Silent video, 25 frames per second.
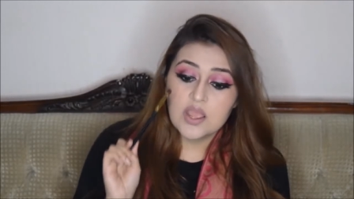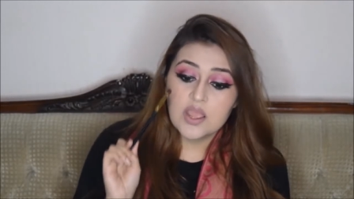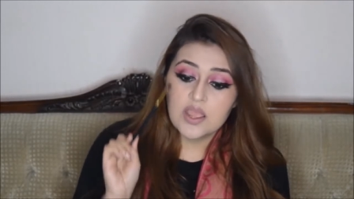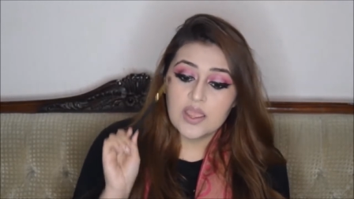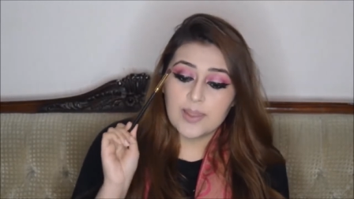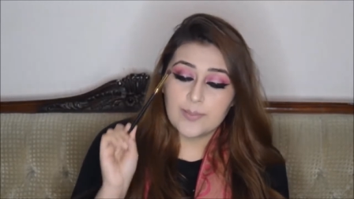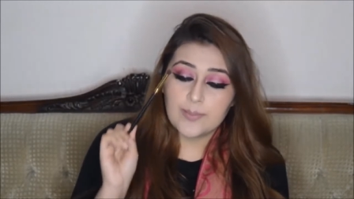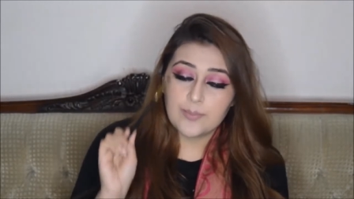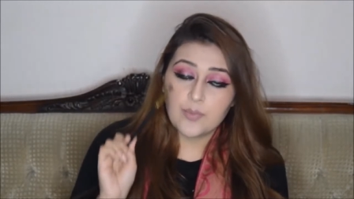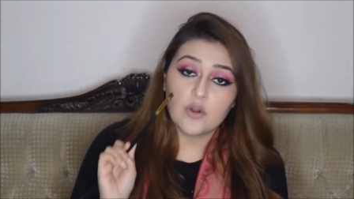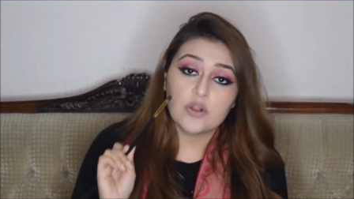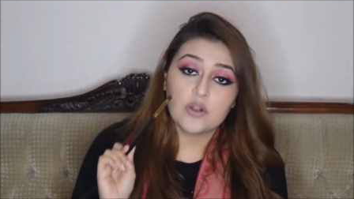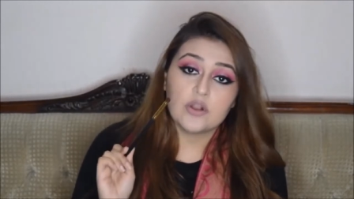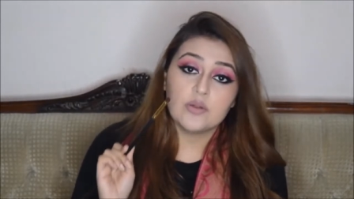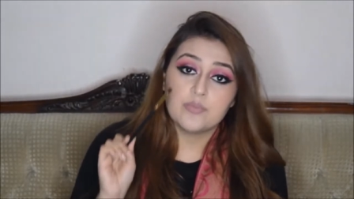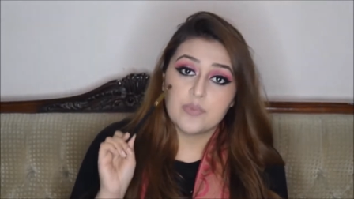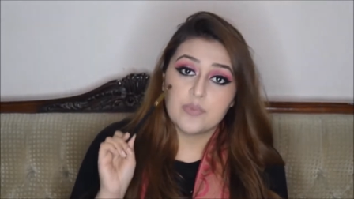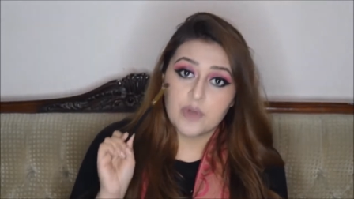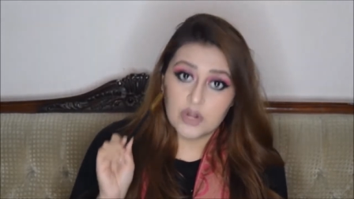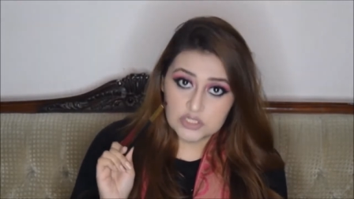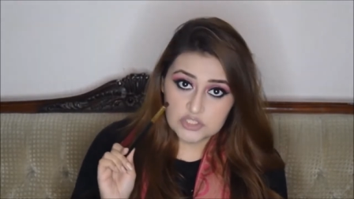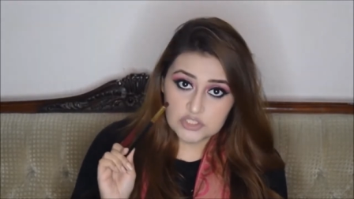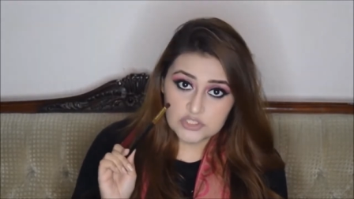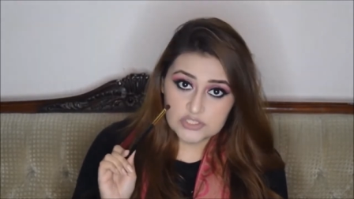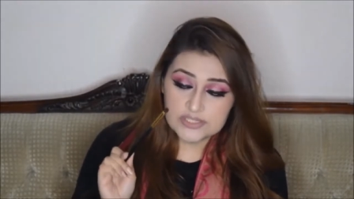important
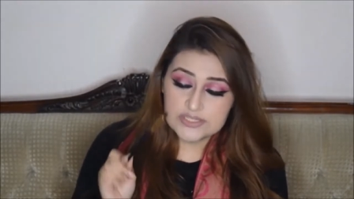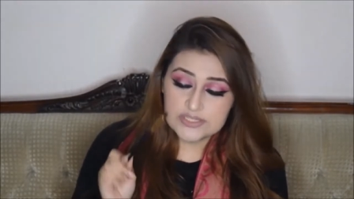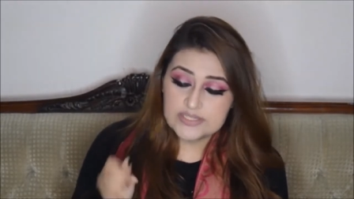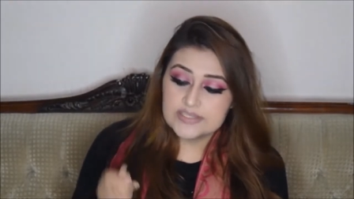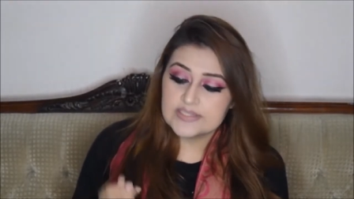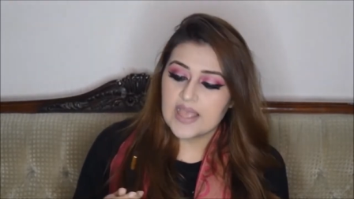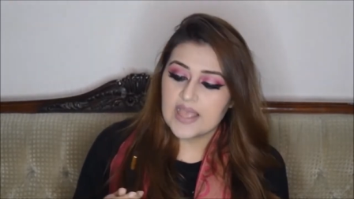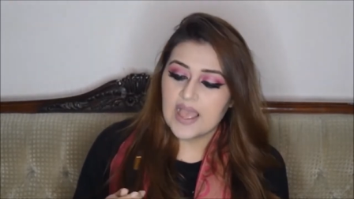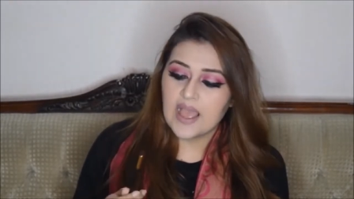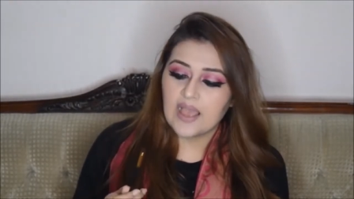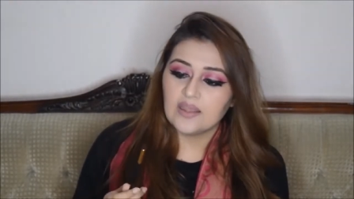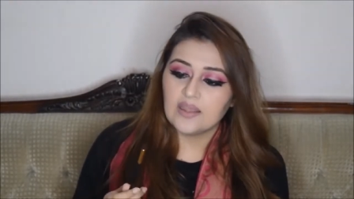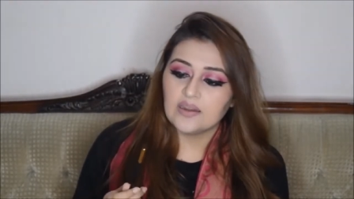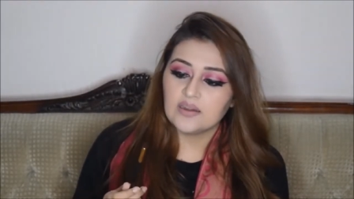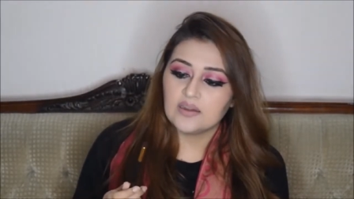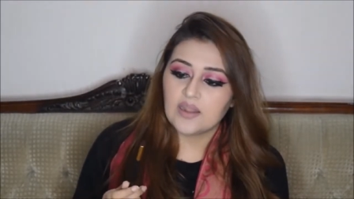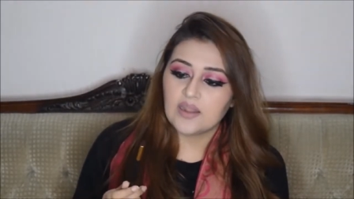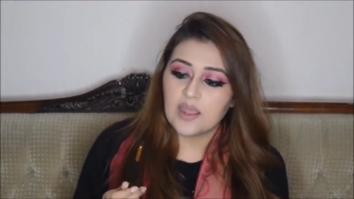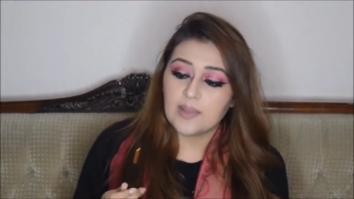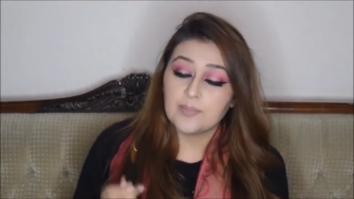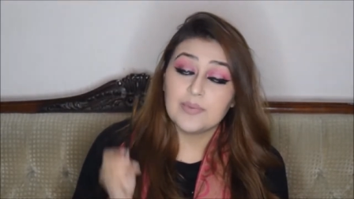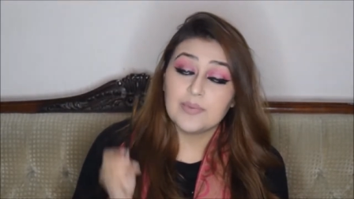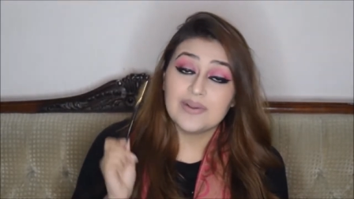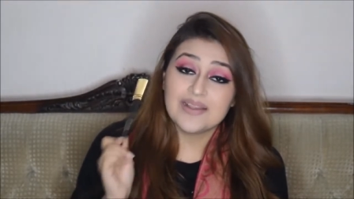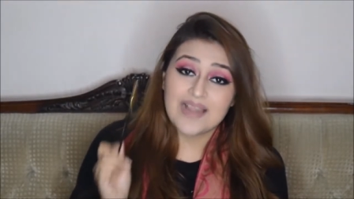brushes, and
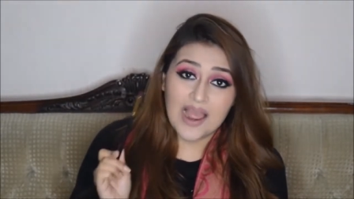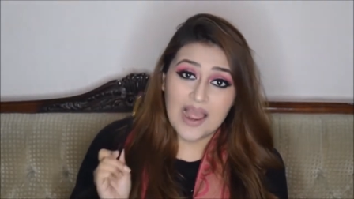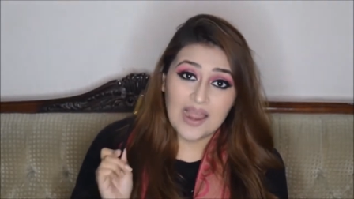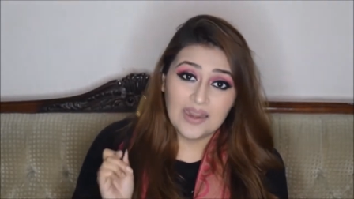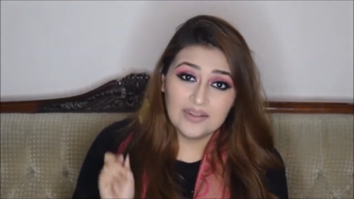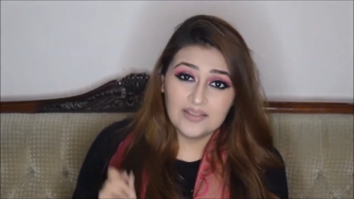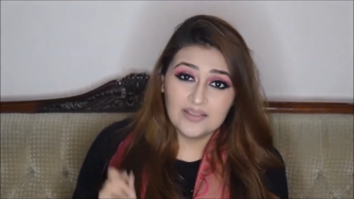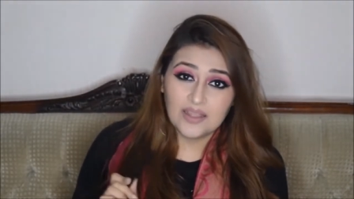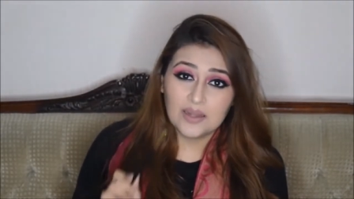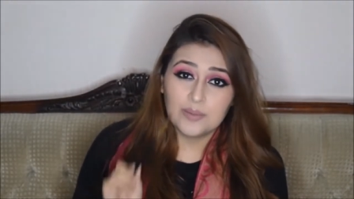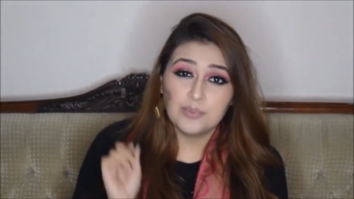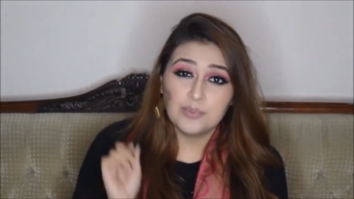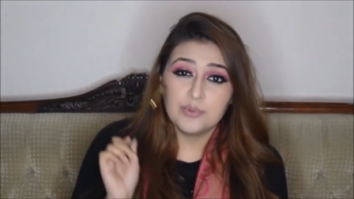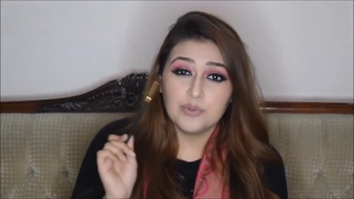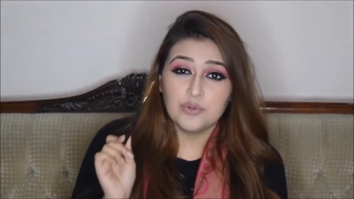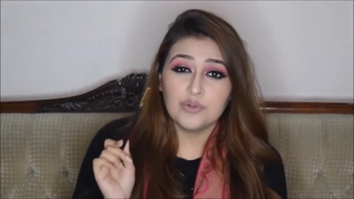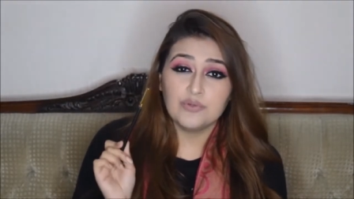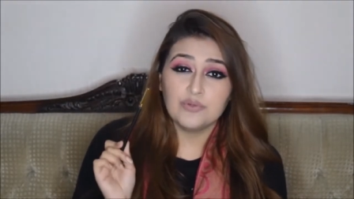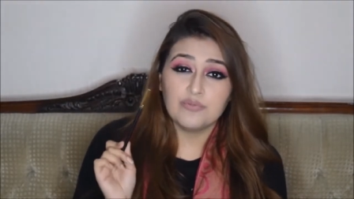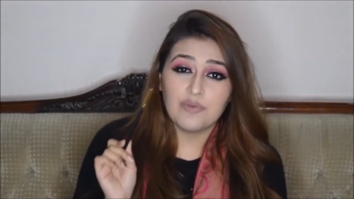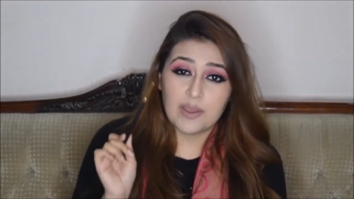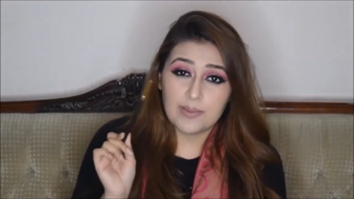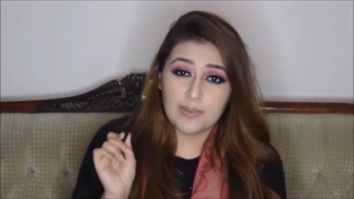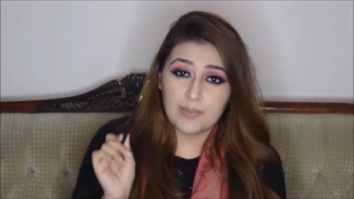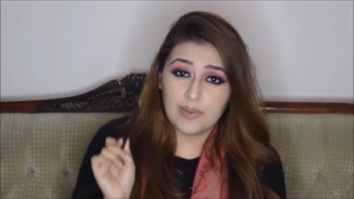I'm glad that
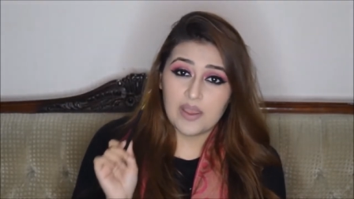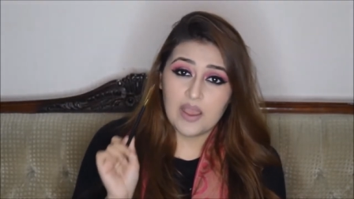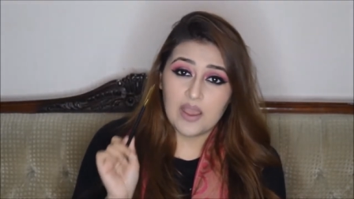Beautify by